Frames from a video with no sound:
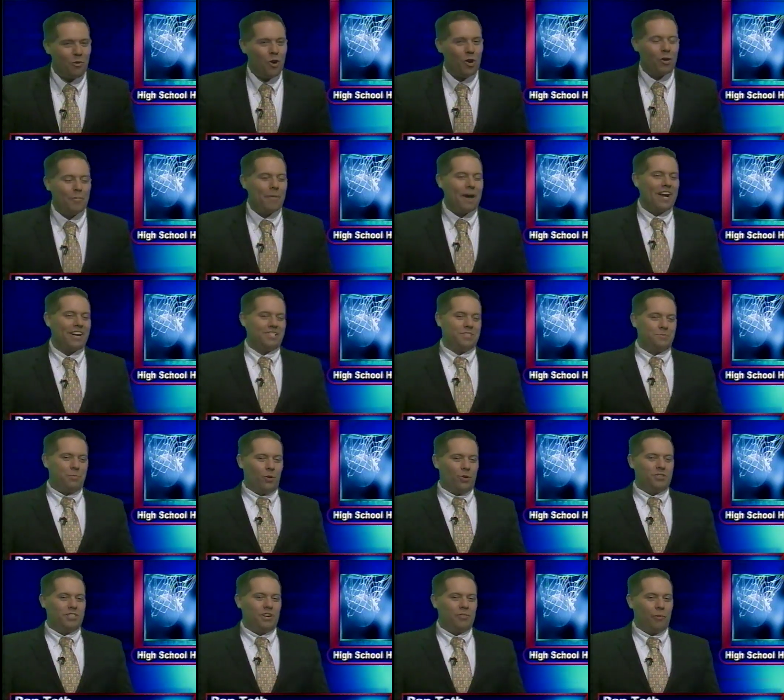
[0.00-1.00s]
Welcome back to
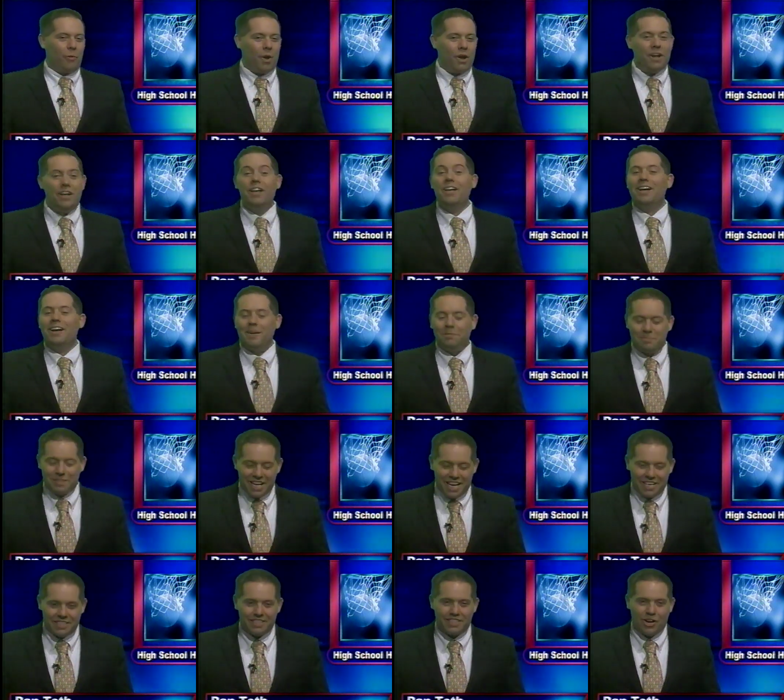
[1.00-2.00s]
sports, everyone. I'm
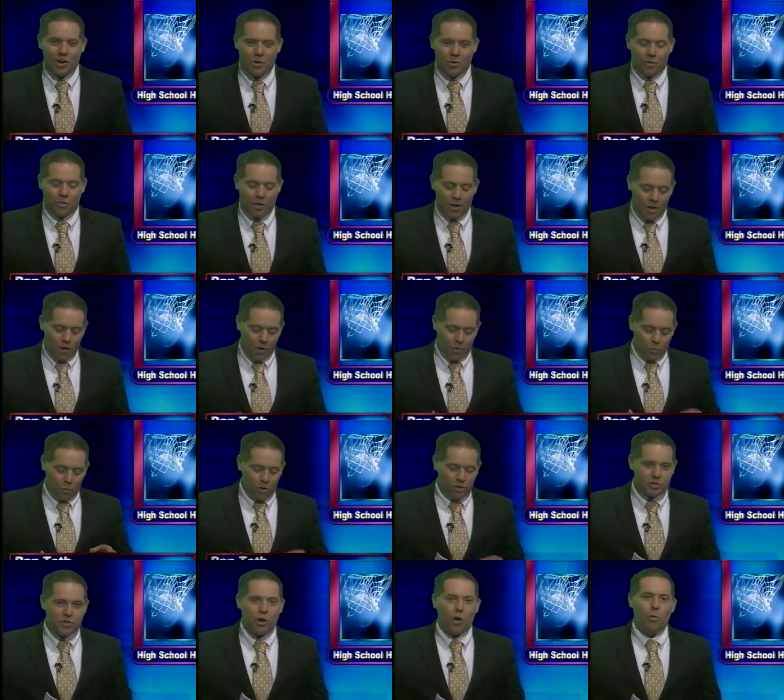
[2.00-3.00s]
Dan Toth.
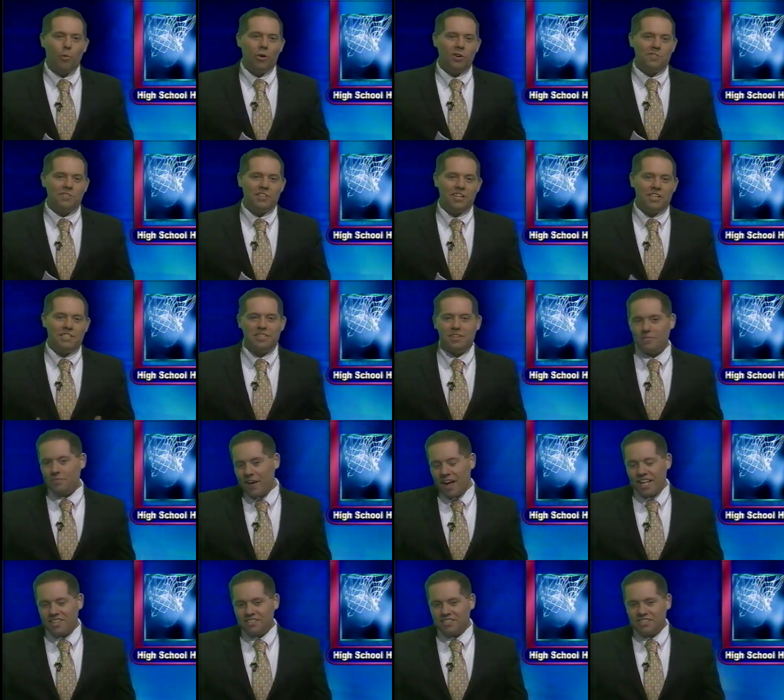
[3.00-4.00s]
Woodrow Wilson has
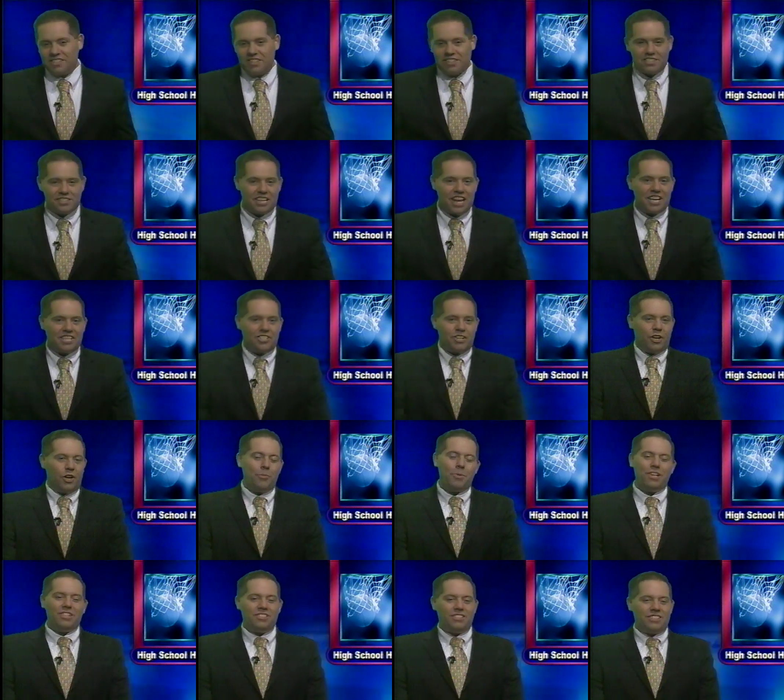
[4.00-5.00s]
advanced to the state
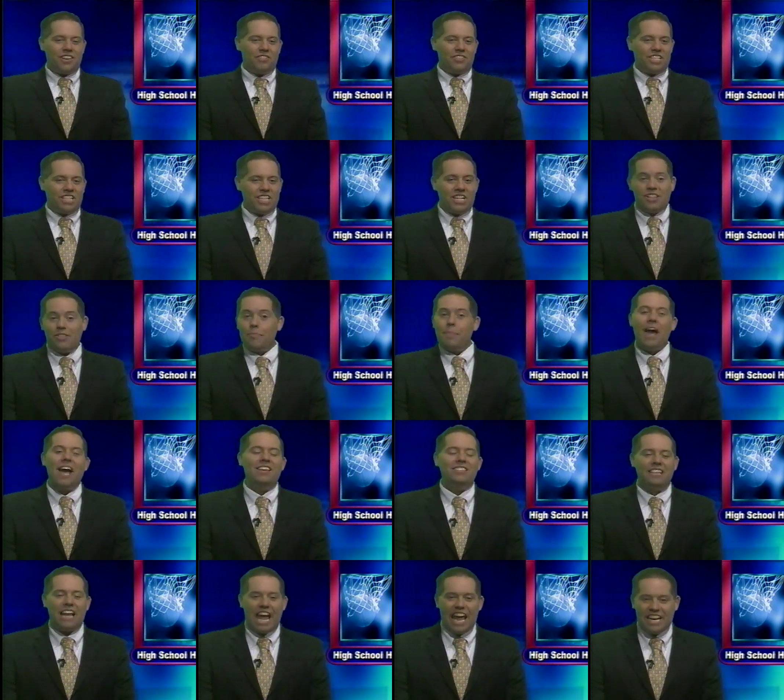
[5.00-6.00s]
tournament in 17 of the
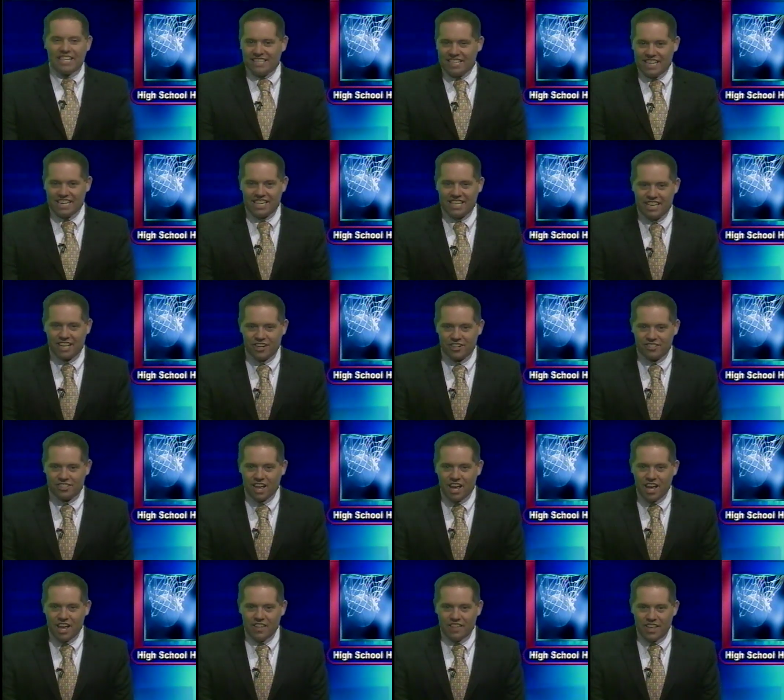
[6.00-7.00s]
past 18
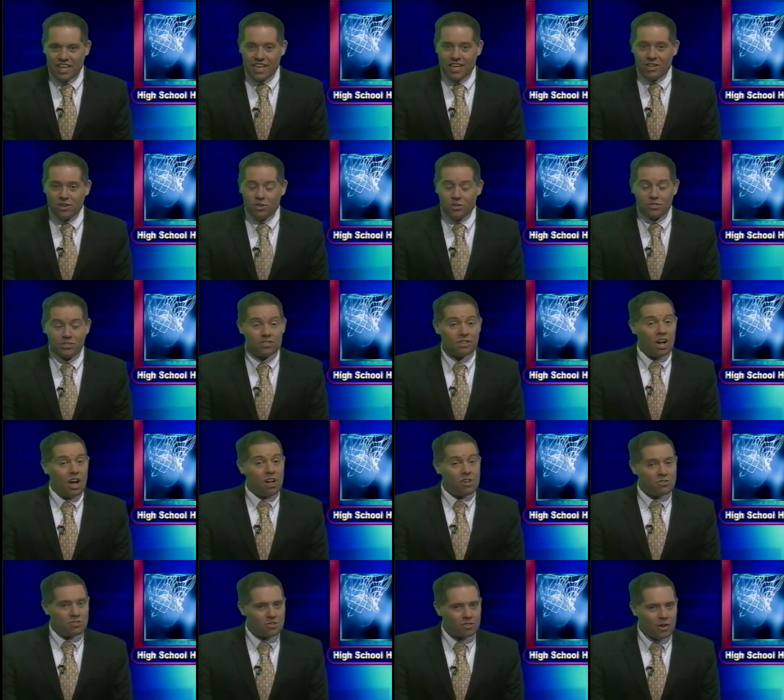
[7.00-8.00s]
years. The Eagles
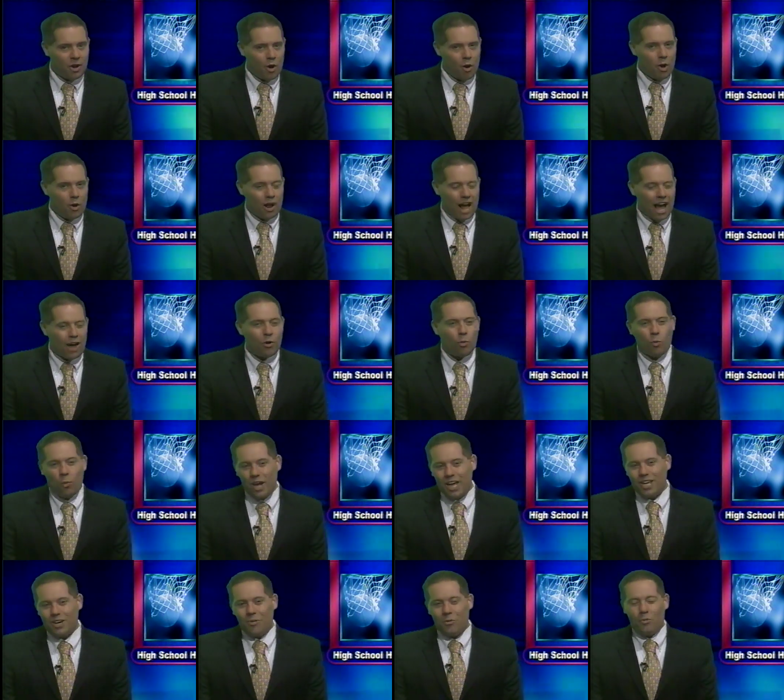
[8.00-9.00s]
also know how to
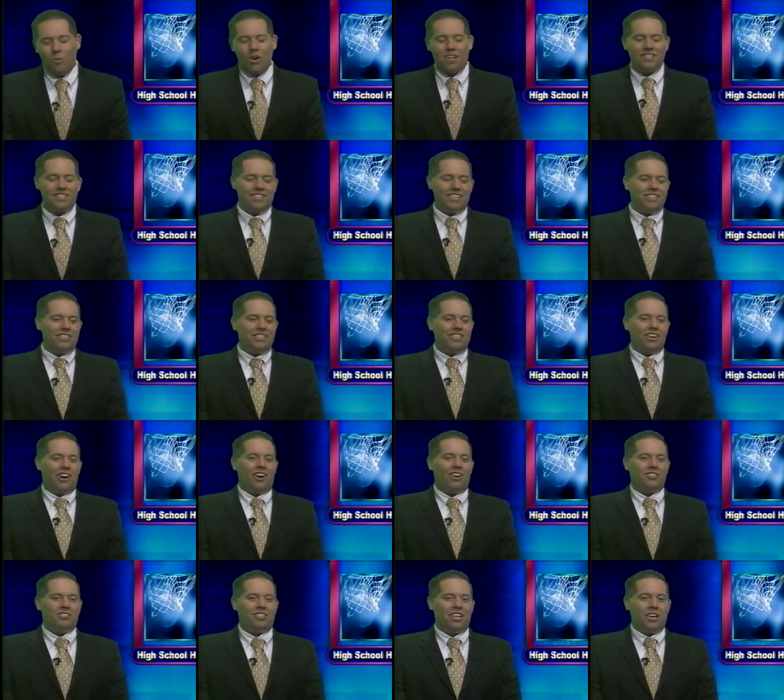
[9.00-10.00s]
win once in
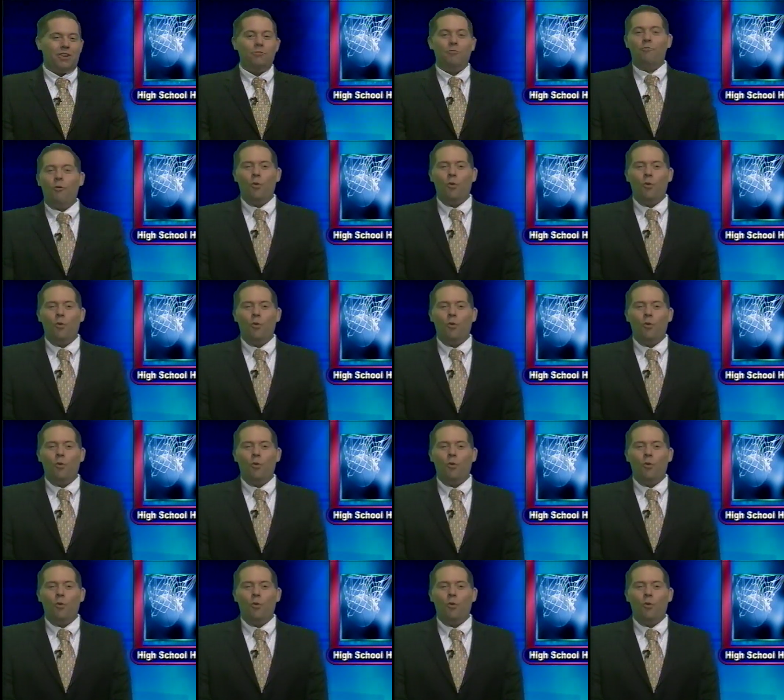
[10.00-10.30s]
Charleston.